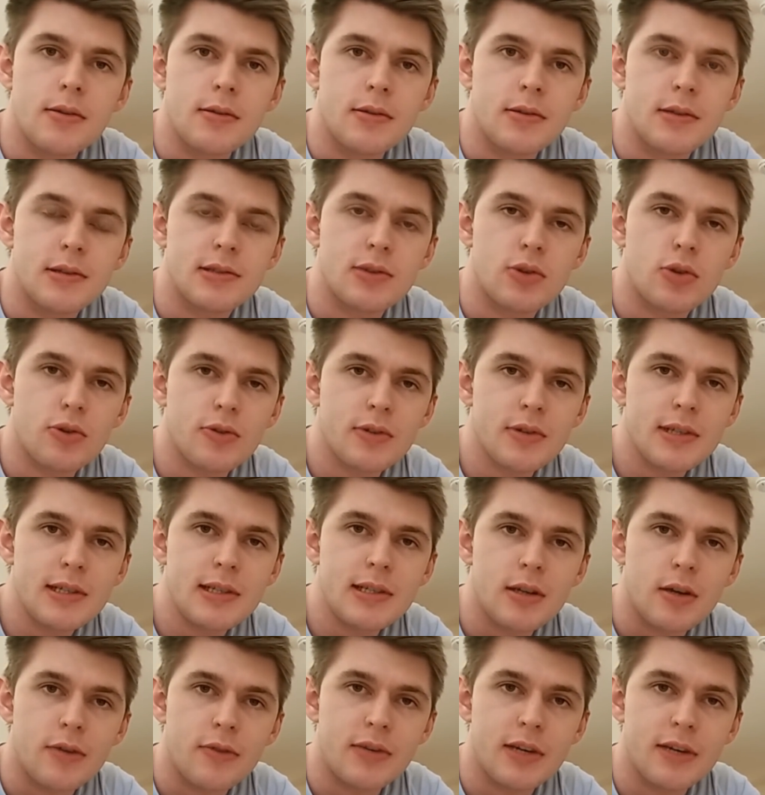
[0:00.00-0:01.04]
The story
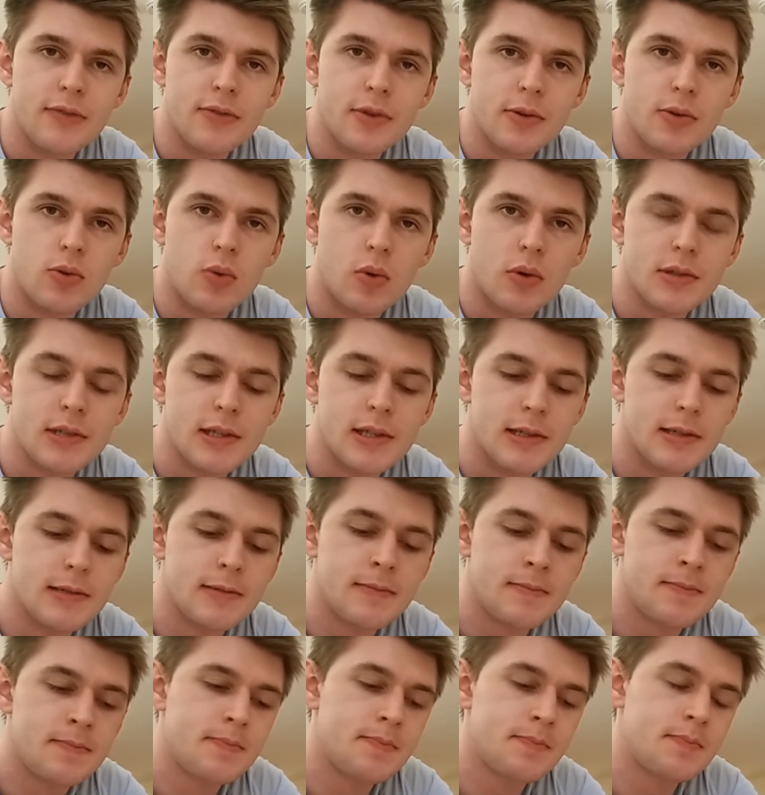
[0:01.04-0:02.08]
of Given a Quarter
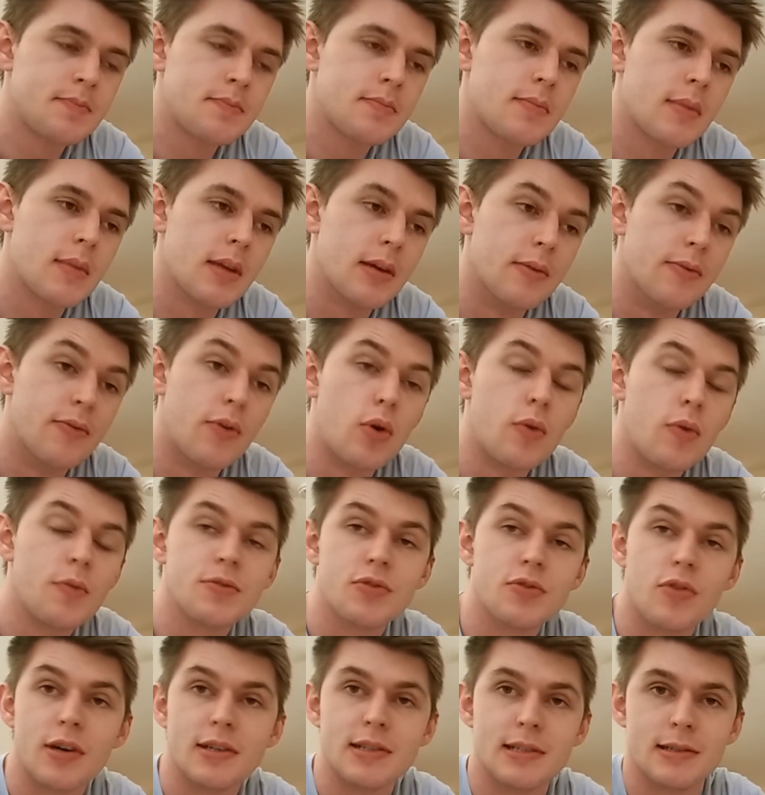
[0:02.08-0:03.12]
involves
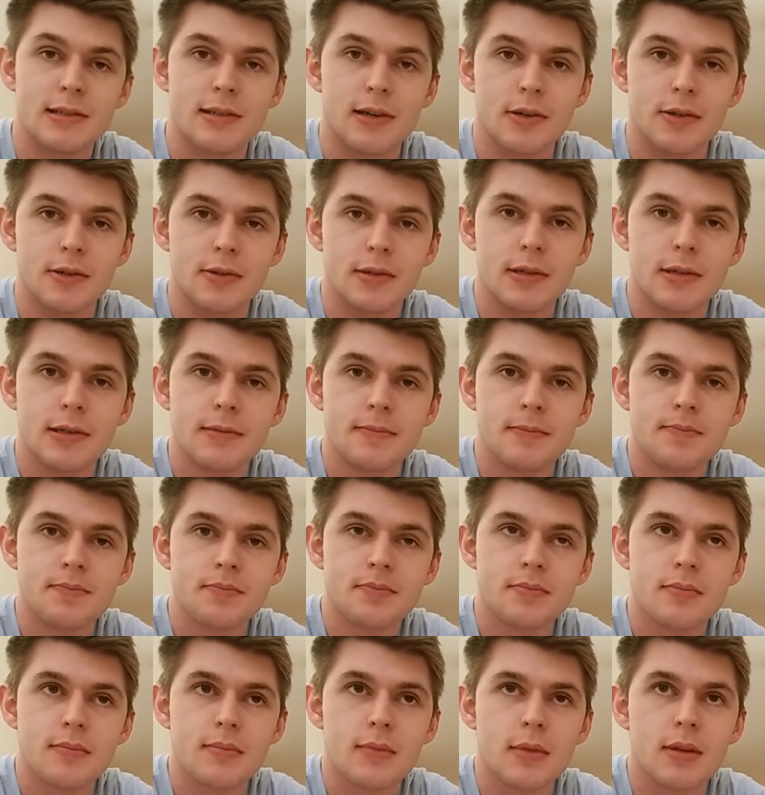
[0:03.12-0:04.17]
writing code,
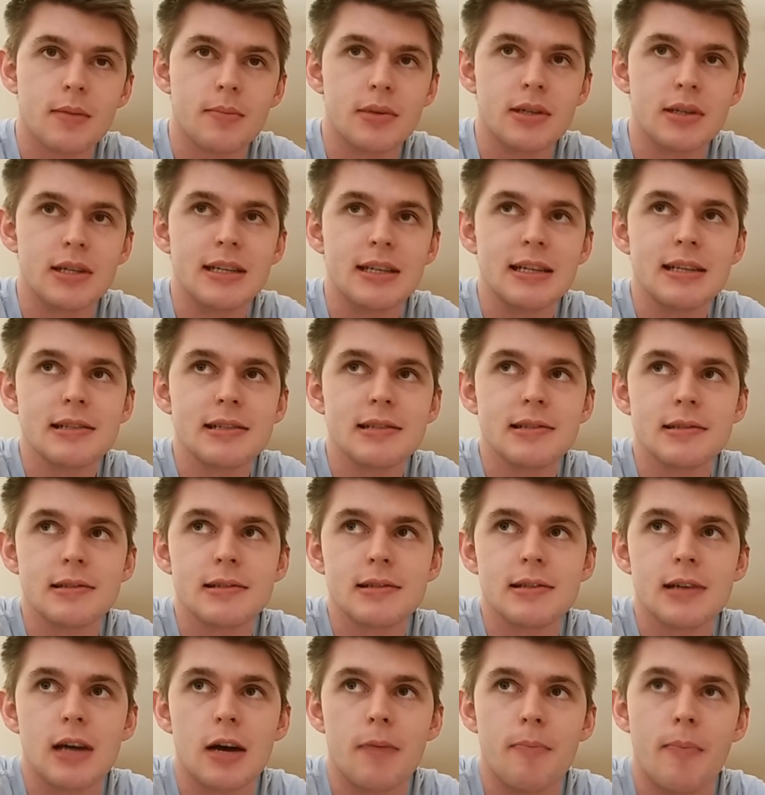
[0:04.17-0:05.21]
but it isn't
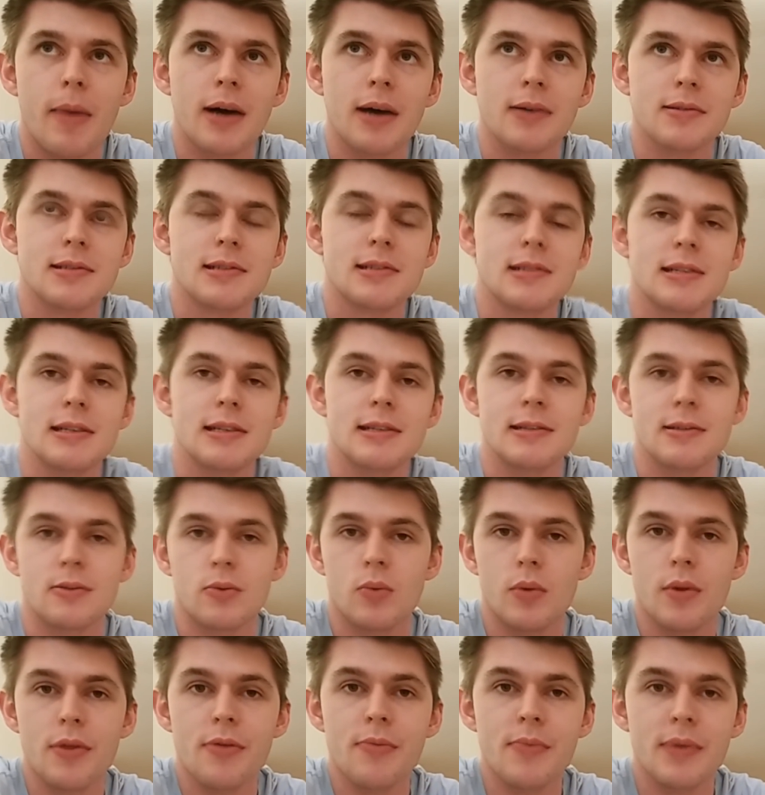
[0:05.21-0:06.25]
about sitting
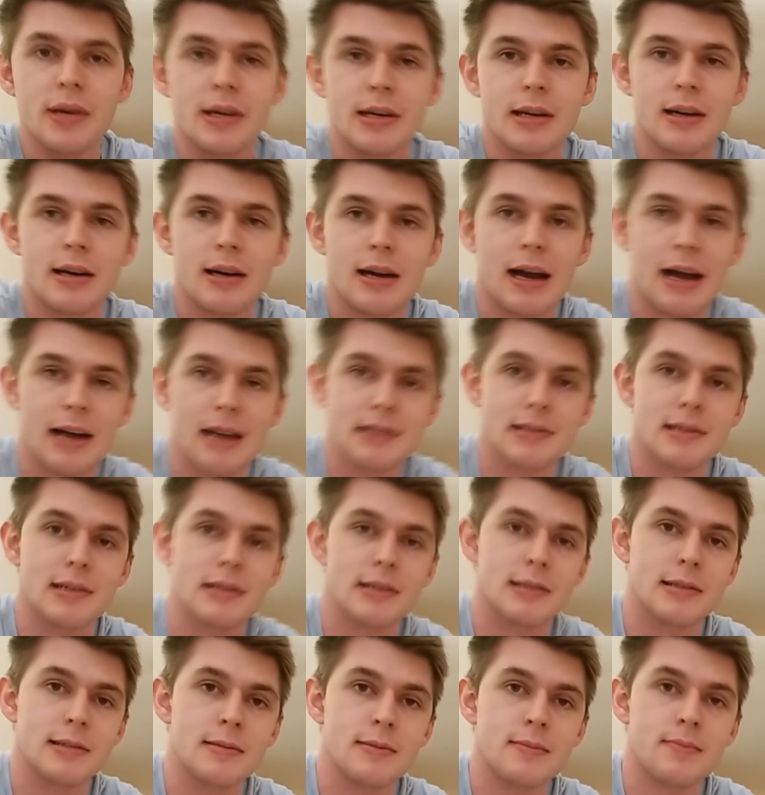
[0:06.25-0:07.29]
with me as
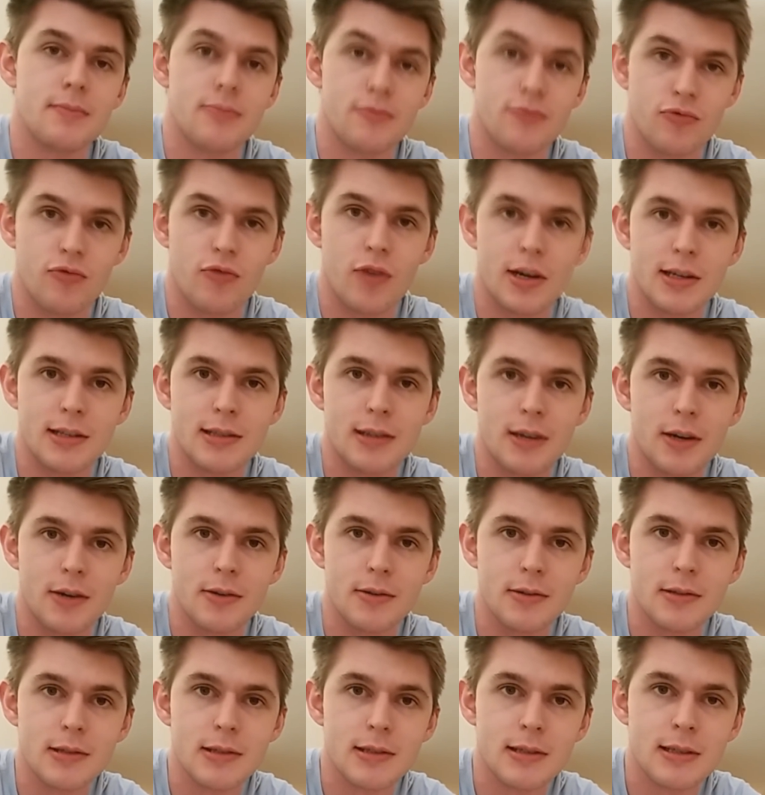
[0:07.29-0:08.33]
I write
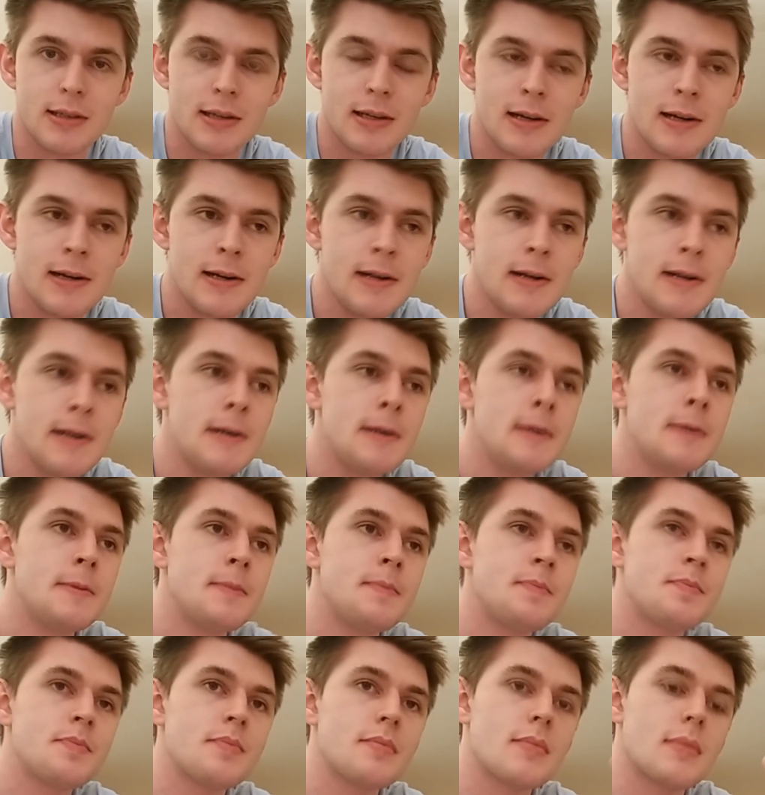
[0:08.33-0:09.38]
code.
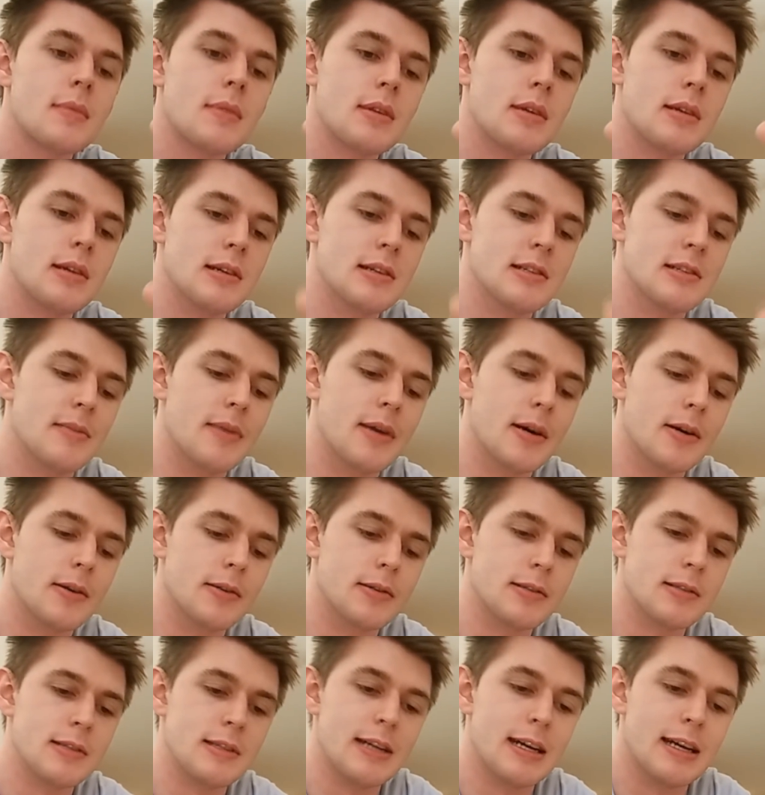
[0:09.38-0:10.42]
It's
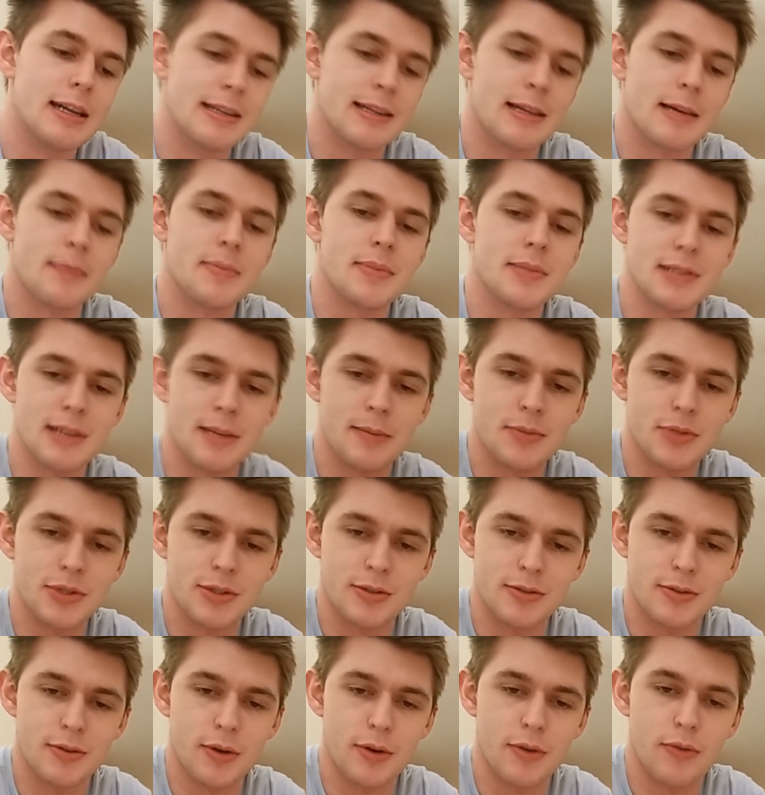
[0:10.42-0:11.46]
about getting that
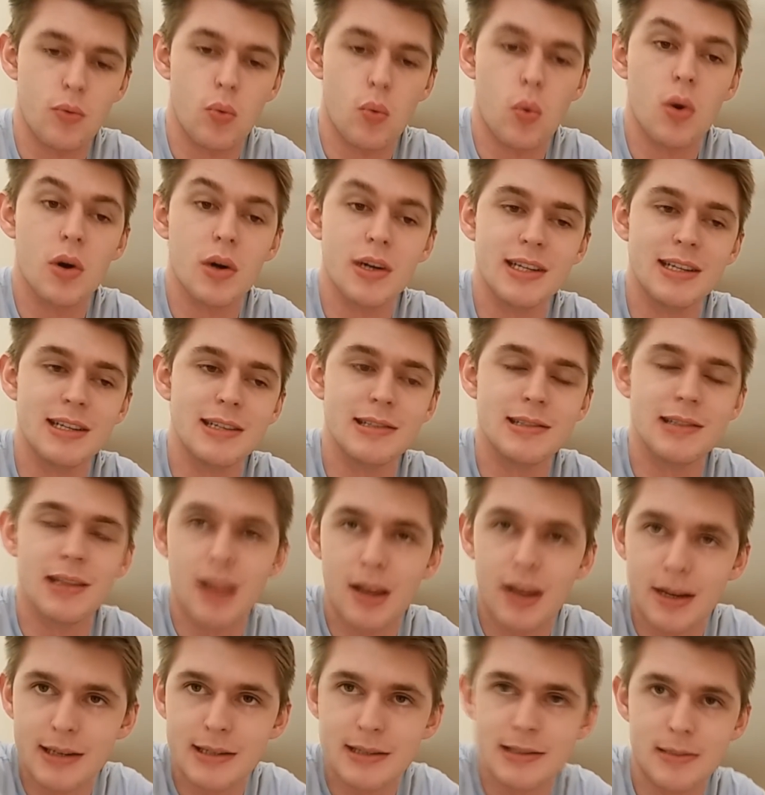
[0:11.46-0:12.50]
perception of what it is
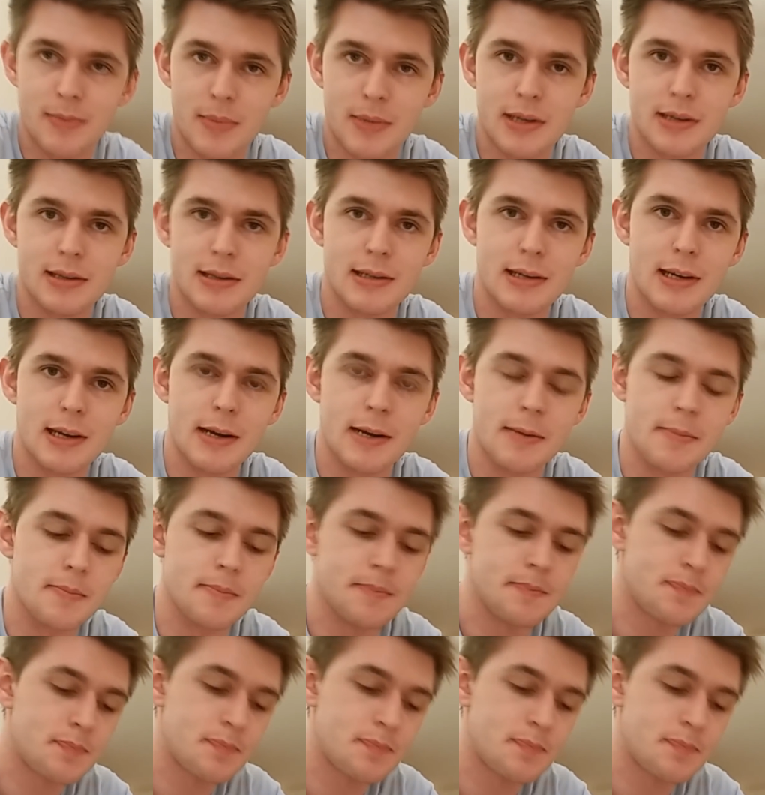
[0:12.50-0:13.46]
like to make the game.